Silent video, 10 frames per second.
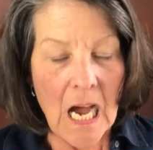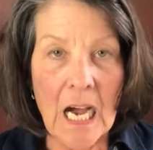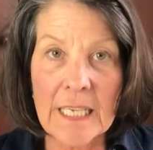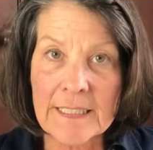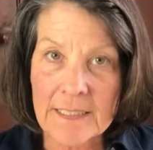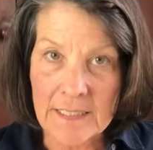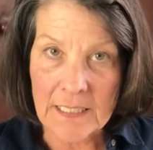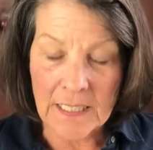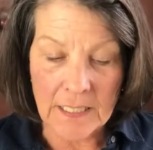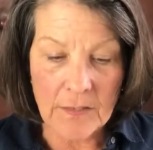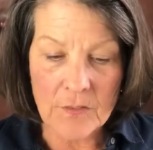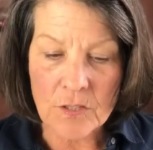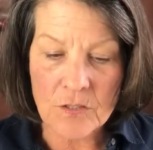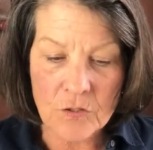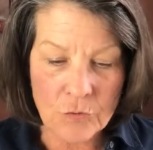I see the
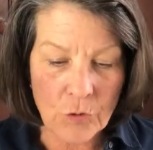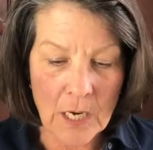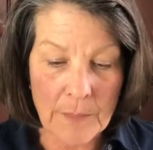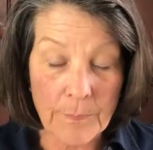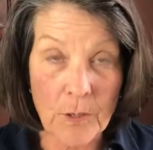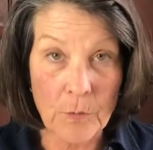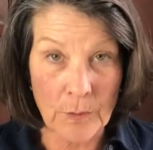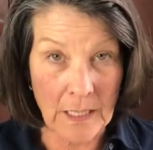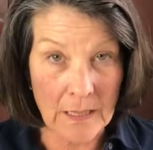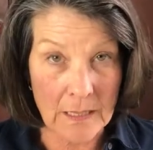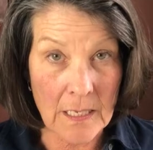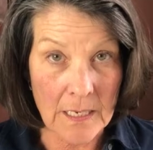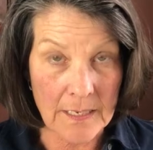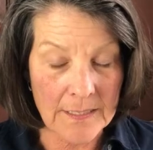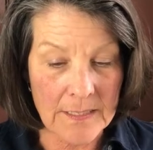stripe on what I
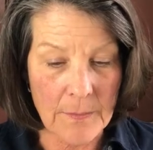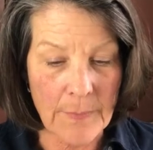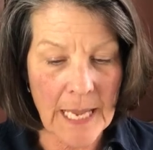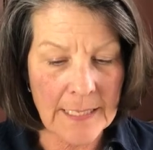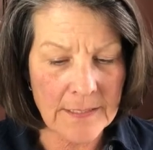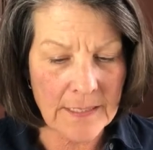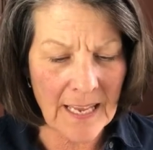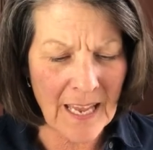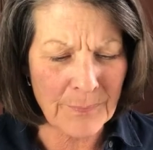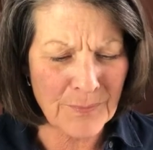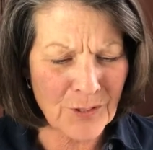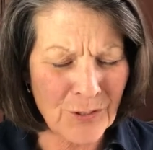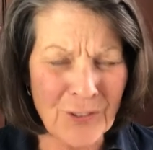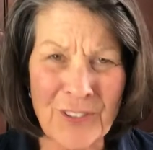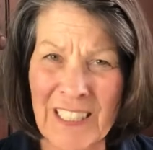think is the man's cap
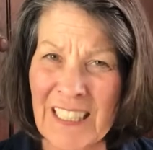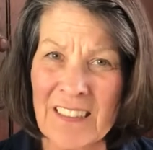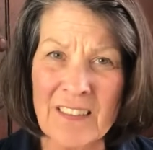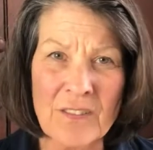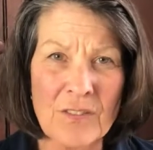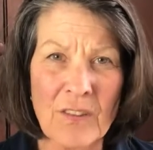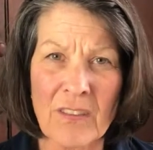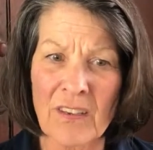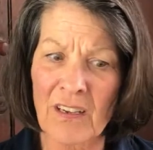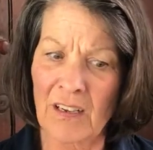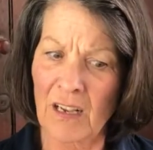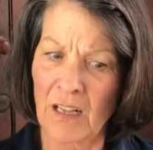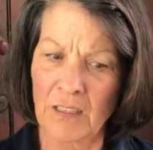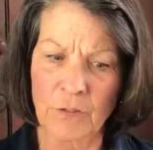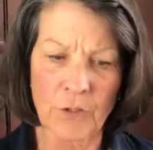turn into the
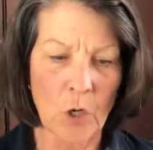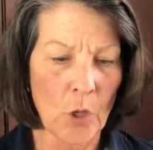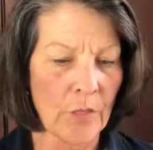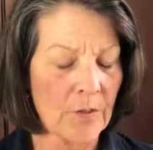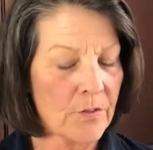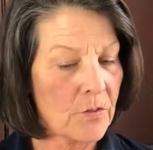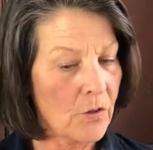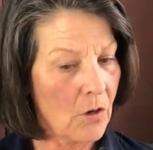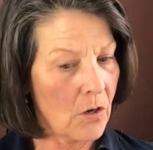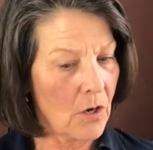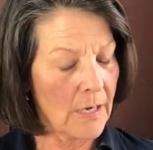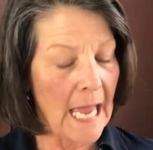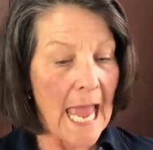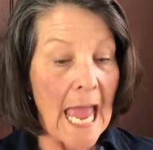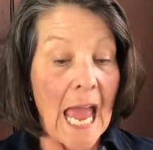collar on the dog,
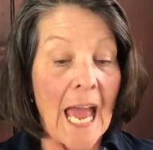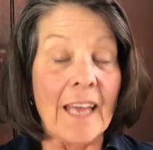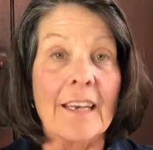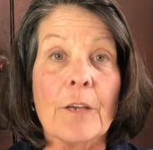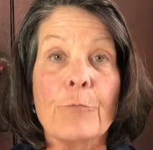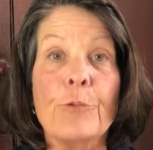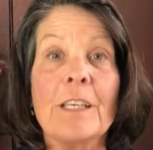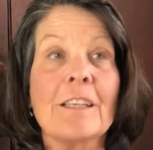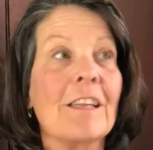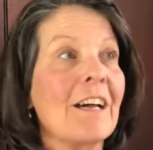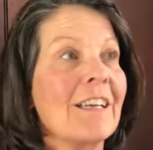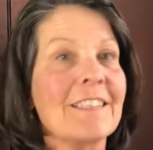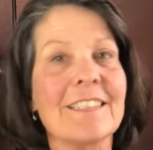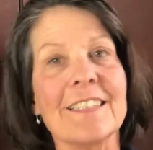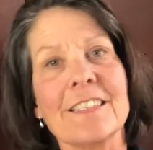and I
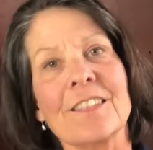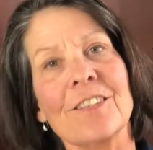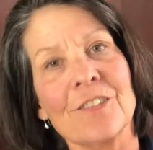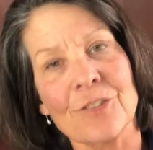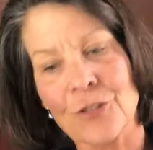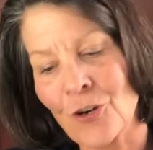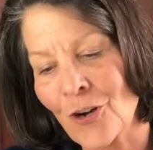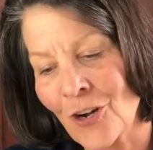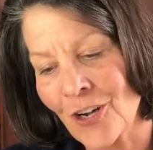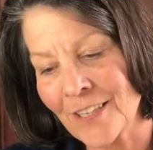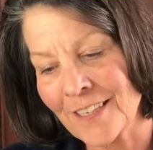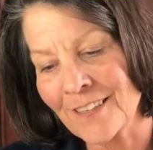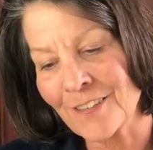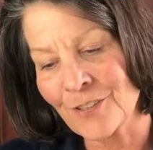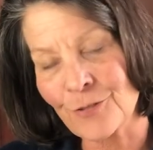realize it's the dog
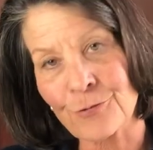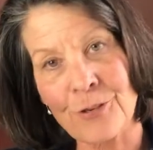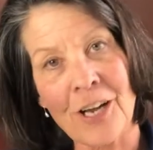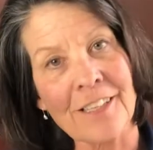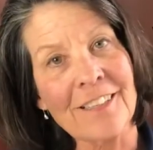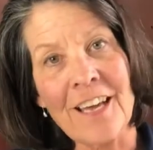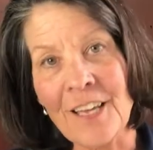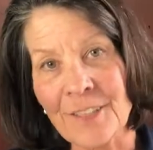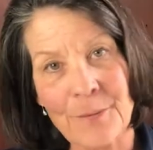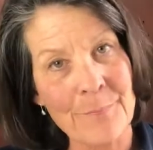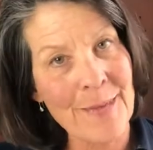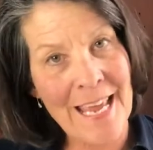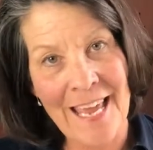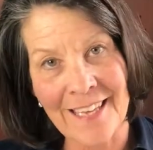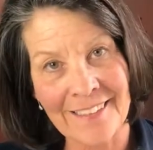in the truck, not a
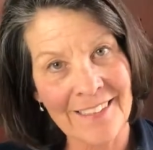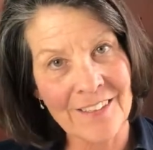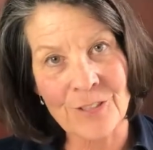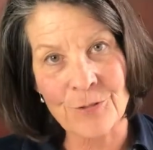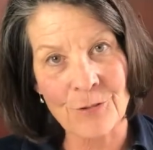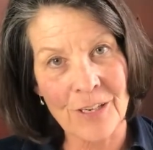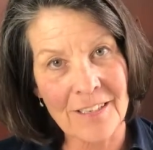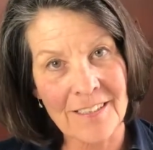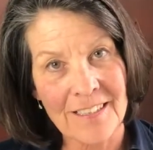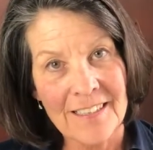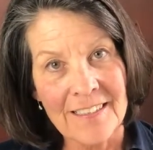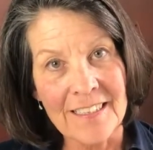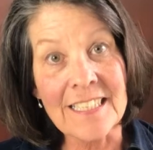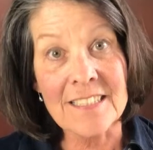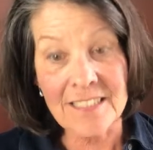man in the truck.
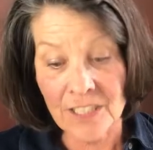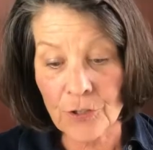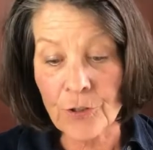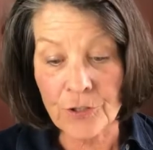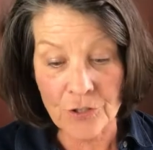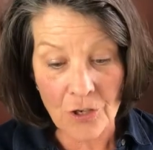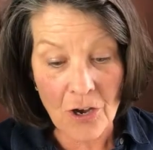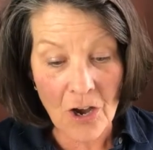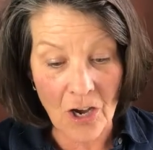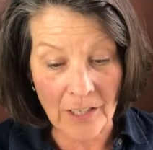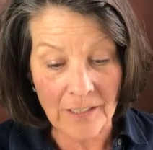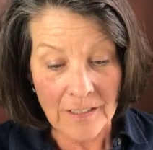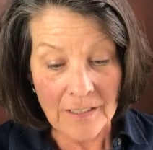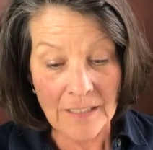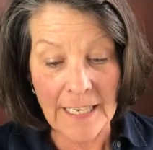It's still the dog,
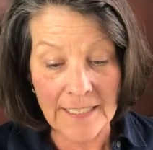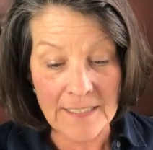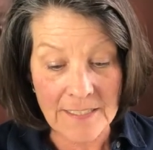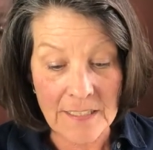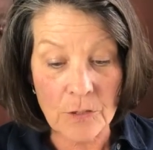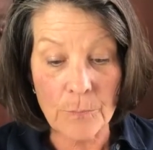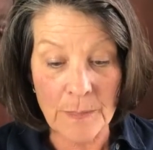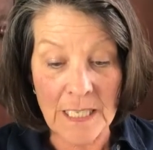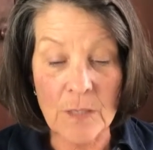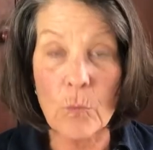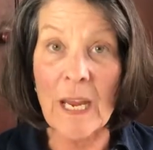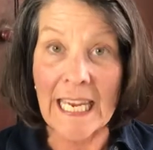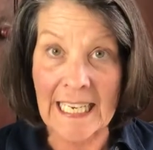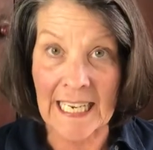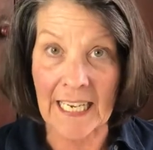like it's still me
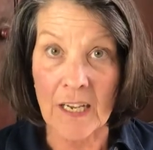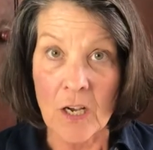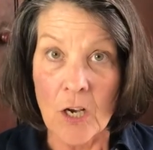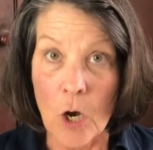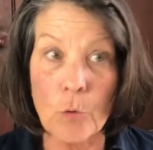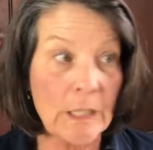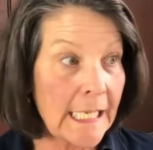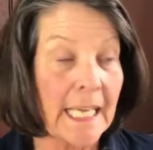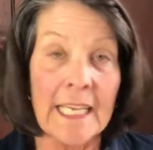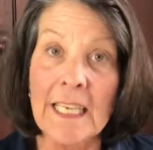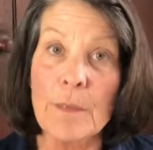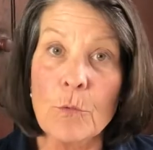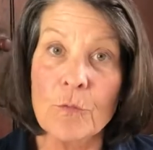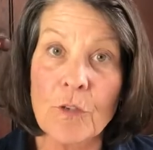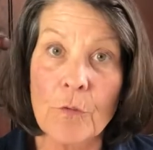waiting, only he
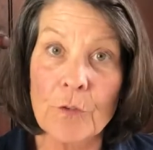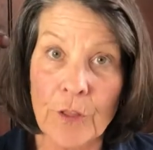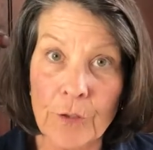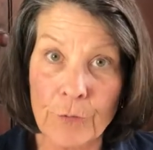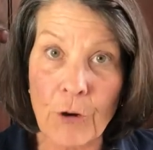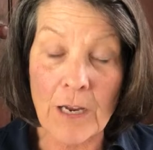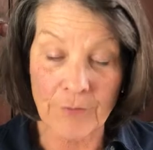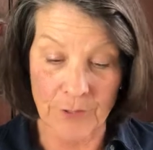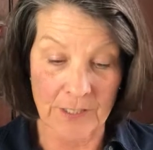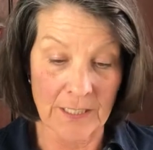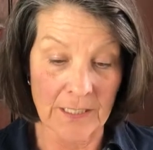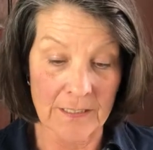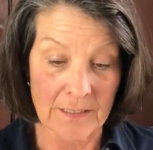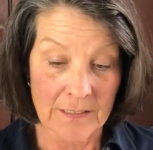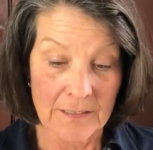moved over to the driver's
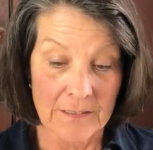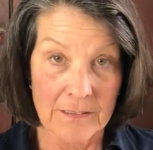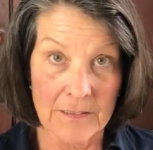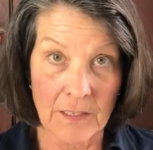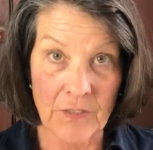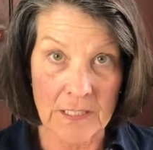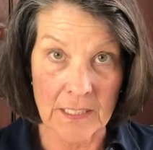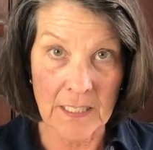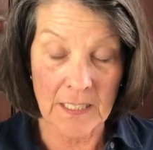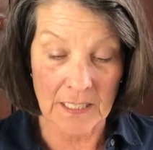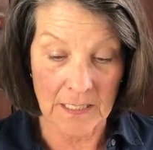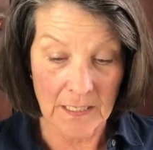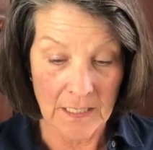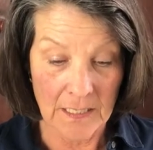seat, if he's a he.